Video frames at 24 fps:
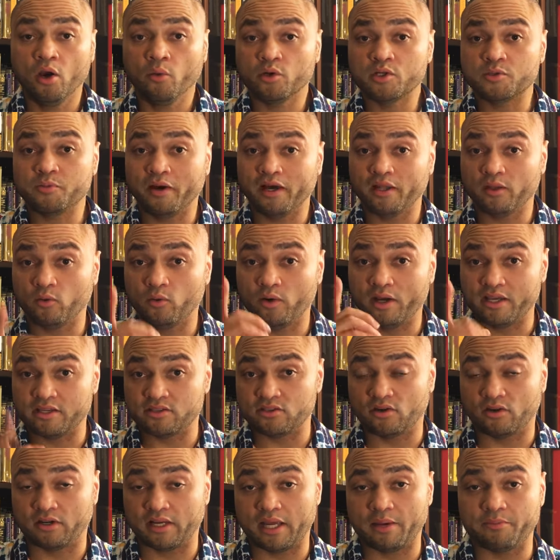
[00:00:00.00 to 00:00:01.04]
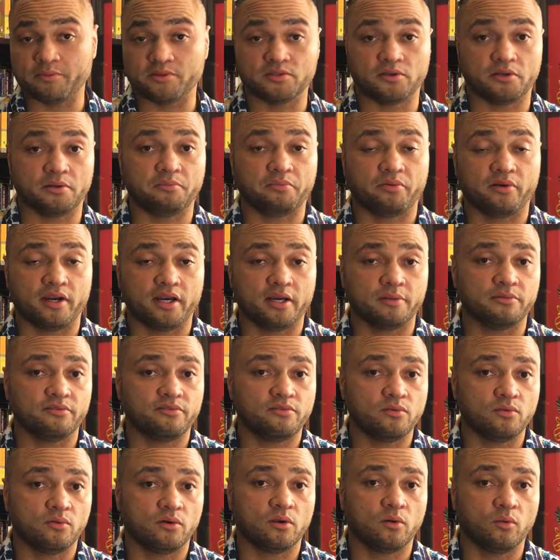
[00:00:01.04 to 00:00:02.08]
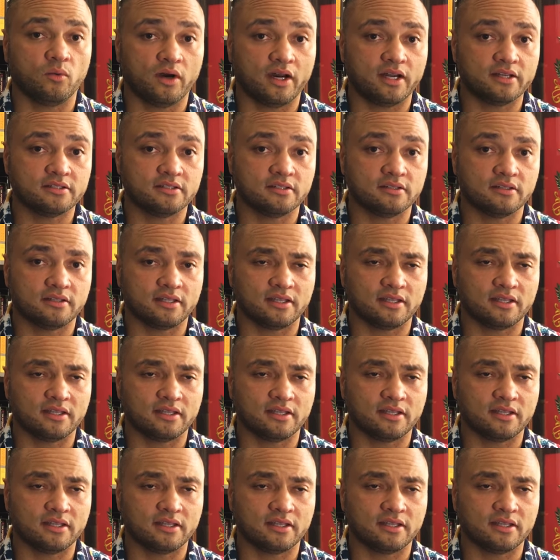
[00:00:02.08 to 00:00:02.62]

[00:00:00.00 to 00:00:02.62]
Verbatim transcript: which by the way is on Amazon Prime if you want to watch it.